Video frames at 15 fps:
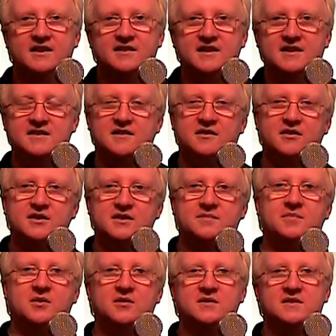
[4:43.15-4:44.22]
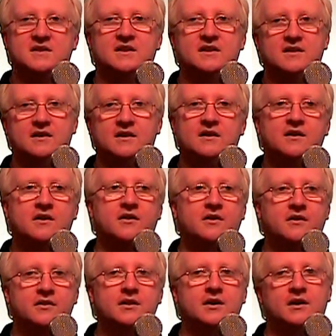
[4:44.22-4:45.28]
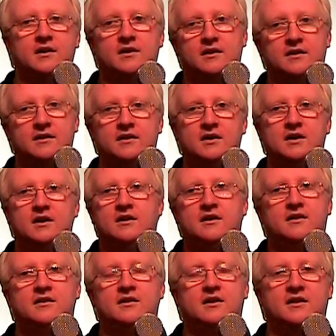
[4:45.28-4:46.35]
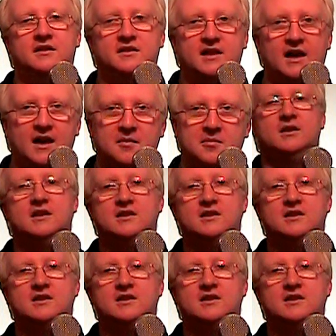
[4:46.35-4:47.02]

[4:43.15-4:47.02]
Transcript: Doesn't respond in a real time.